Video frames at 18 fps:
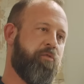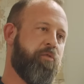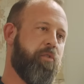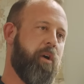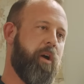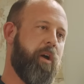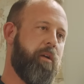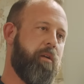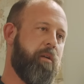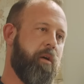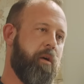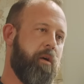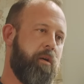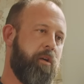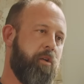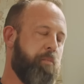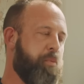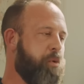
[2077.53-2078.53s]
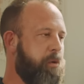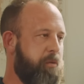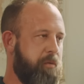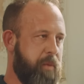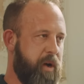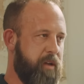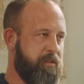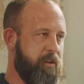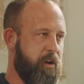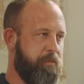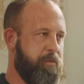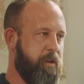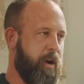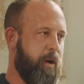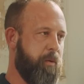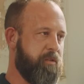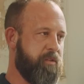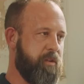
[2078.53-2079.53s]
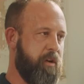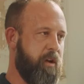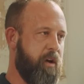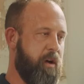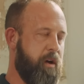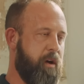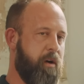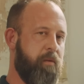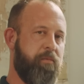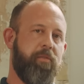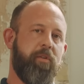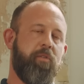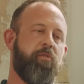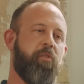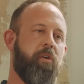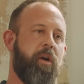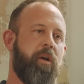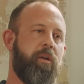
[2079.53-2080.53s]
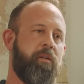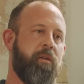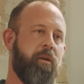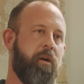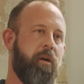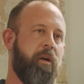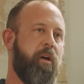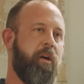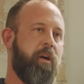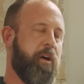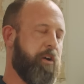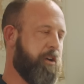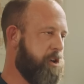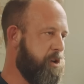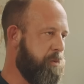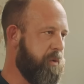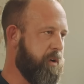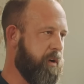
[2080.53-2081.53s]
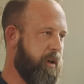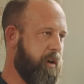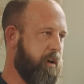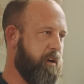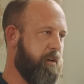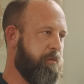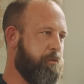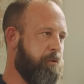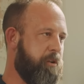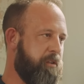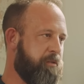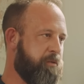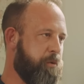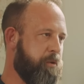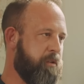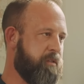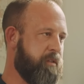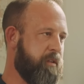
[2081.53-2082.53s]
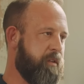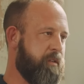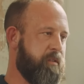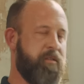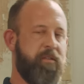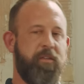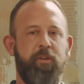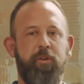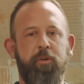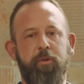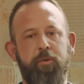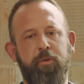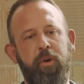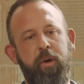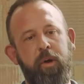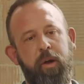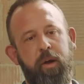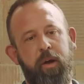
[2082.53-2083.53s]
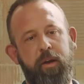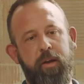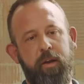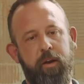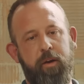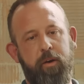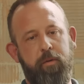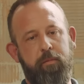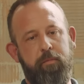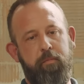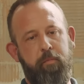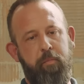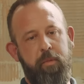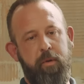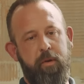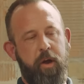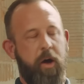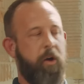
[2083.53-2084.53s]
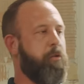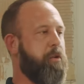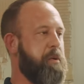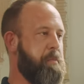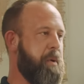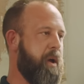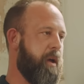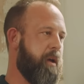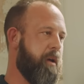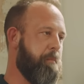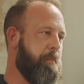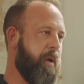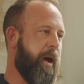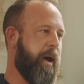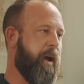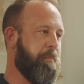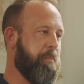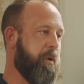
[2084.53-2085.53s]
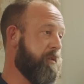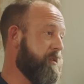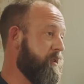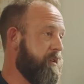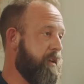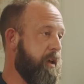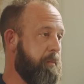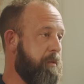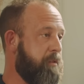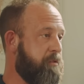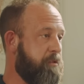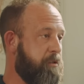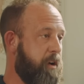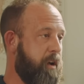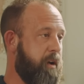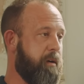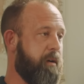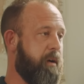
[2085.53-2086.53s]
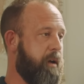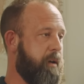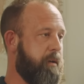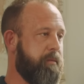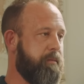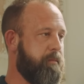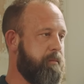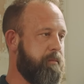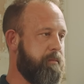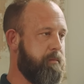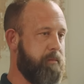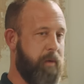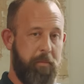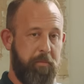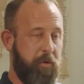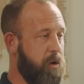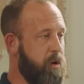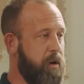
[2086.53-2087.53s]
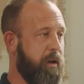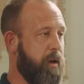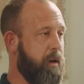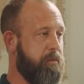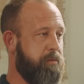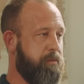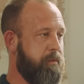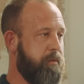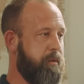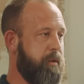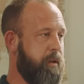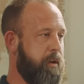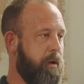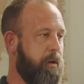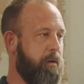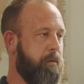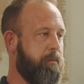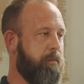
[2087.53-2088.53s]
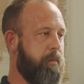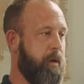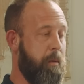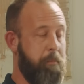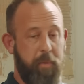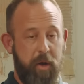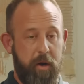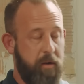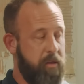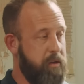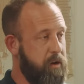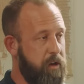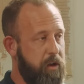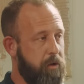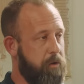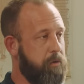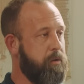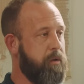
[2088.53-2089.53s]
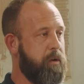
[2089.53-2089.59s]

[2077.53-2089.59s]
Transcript: trying to prove to myself that I was enough, and trying to accumulate enough resources to not only pay him back, but to demonstrate like I'm good enough. I'm better than you.